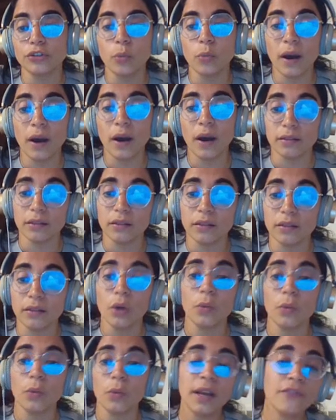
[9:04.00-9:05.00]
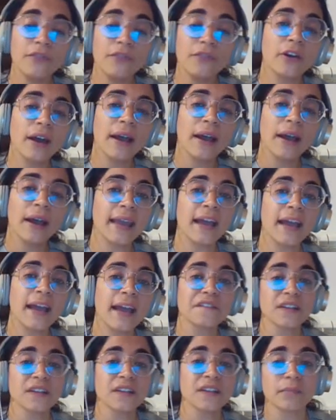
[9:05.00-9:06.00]
to 1. Whenever I
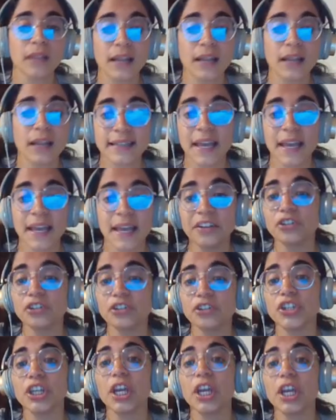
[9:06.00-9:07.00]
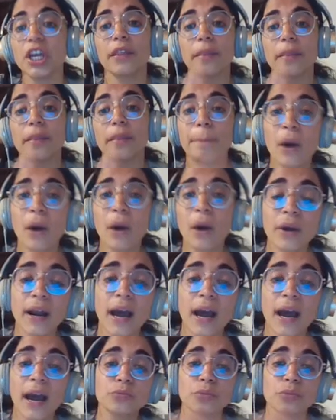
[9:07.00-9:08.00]
have some lost energy, the
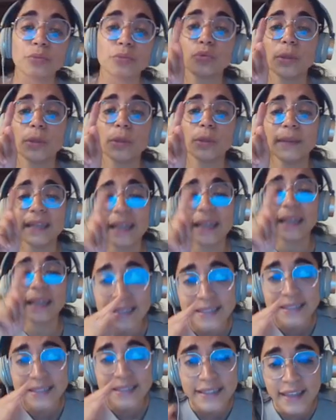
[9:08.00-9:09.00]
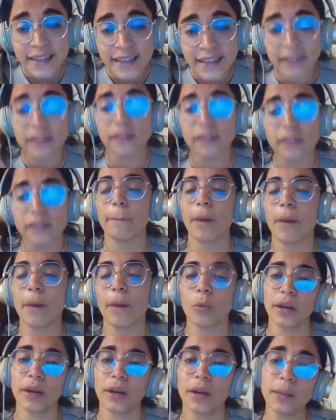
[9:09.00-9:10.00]
power output will be less than the
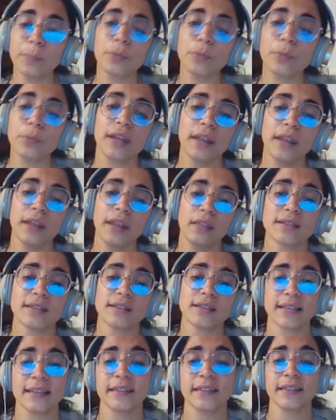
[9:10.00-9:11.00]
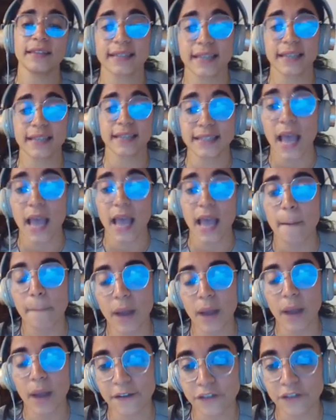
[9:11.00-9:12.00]
power input, and in this case,
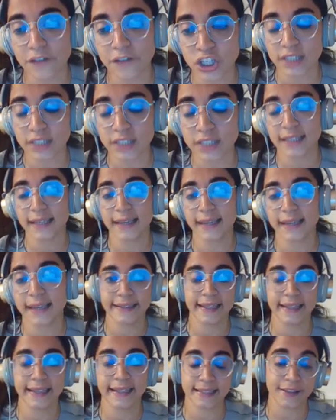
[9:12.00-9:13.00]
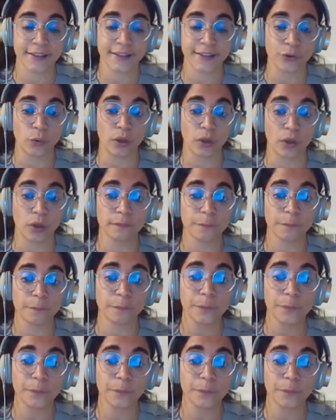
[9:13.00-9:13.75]
my efficiency is less than 1.